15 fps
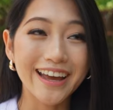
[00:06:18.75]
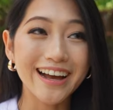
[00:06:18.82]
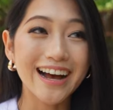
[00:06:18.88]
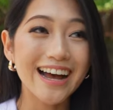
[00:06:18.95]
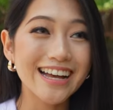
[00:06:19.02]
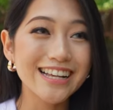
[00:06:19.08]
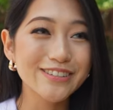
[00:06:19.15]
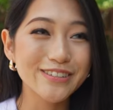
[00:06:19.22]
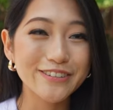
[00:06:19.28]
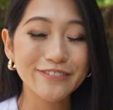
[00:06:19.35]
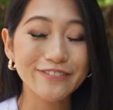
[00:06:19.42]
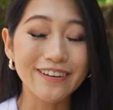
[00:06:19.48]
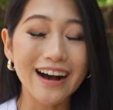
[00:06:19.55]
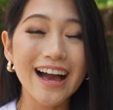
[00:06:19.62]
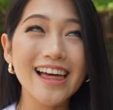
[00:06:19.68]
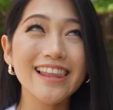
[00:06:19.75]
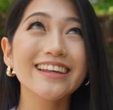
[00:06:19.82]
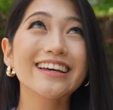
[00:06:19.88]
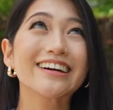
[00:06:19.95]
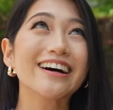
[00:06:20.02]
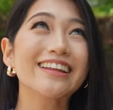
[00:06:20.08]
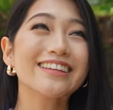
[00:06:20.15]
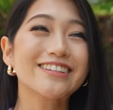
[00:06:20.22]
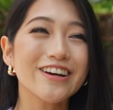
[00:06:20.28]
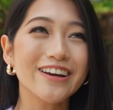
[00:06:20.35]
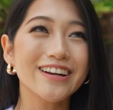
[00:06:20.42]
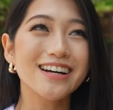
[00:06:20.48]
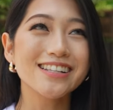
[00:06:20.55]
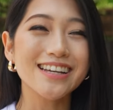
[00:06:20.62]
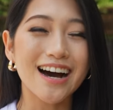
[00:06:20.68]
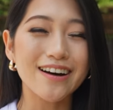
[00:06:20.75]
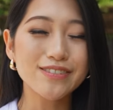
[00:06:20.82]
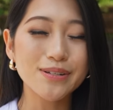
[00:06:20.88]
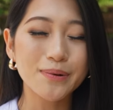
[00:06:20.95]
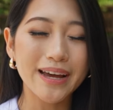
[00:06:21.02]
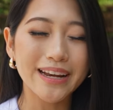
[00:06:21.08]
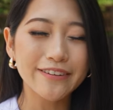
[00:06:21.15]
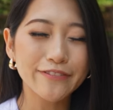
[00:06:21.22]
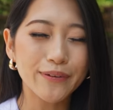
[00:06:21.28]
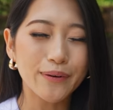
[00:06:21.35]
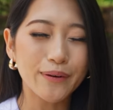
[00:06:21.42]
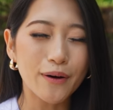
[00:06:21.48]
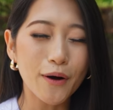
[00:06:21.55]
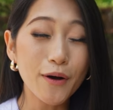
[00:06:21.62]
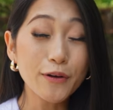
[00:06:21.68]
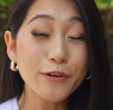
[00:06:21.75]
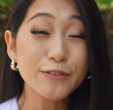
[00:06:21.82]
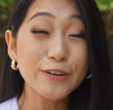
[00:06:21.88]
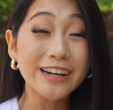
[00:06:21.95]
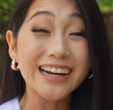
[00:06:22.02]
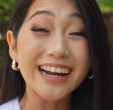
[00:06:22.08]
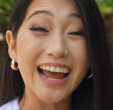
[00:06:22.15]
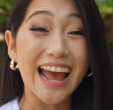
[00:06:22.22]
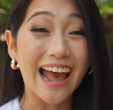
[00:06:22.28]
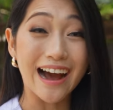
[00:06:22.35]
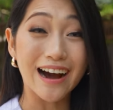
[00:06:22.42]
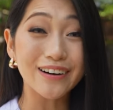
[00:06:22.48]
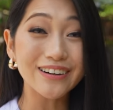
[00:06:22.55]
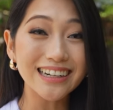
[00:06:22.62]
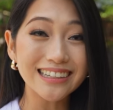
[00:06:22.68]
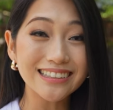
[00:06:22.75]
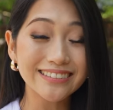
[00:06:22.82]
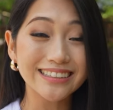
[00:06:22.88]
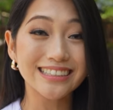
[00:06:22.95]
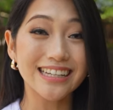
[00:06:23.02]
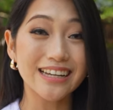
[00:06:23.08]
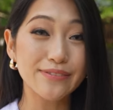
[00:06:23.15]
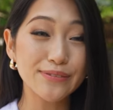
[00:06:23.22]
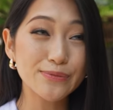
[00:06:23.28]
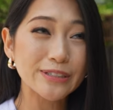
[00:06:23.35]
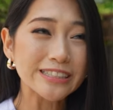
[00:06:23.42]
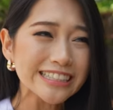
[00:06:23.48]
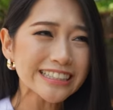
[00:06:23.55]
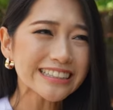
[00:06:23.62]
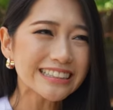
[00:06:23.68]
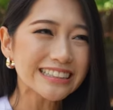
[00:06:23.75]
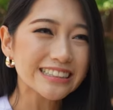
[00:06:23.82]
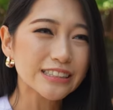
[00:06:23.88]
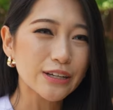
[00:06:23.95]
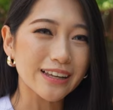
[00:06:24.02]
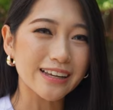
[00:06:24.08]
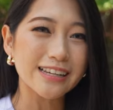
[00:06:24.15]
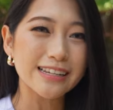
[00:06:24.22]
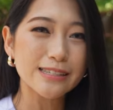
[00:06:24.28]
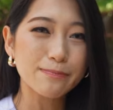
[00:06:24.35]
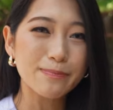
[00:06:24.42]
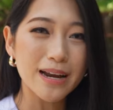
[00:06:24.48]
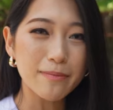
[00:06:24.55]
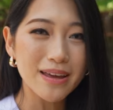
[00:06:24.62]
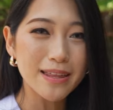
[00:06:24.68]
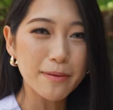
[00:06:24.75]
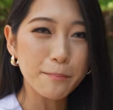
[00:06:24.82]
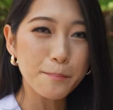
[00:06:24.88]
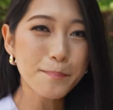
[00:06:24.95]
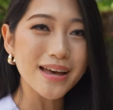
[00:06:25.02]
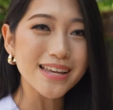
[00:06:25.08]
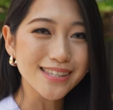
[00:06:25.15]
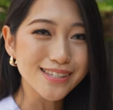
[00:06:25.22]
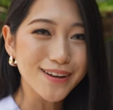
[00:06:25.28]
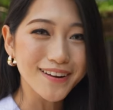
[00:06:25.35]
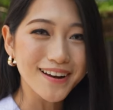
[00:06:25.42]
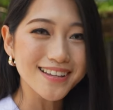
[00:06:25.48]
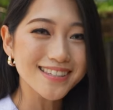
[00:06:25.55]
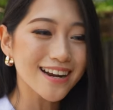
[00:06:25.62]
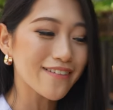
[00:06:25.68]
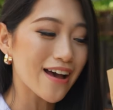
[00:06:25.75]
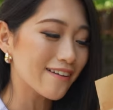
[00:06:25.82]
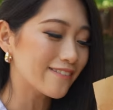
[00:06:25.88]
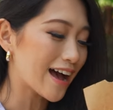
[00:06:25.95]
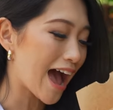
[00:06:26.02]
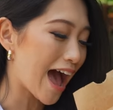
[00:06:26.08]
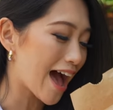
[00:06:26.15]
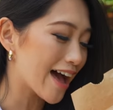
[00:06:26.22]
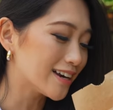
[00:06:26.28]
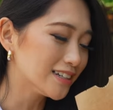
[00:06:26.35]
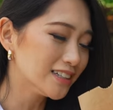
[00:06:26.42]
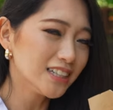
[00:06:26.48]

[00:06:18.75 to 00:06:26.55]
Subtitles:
guys, we finally got the donuts after waiting for over 1 hour, which seems ridiculous, so these better be the best donuts that I've ever had.